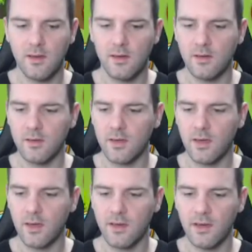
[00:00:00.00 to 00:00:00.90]

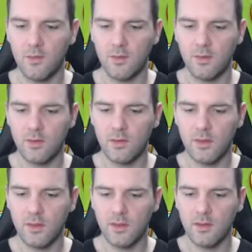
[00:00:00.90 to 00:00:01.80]
Okay, now we'll go
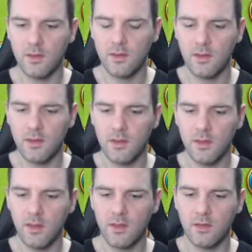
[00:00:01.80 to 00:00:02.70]
in,
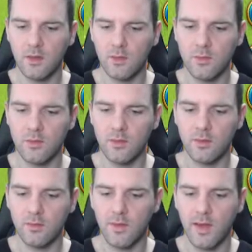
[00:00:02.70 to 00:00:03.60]
and you know what? We'll do it
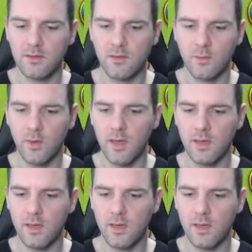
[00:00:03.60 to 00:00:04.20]
a faster way.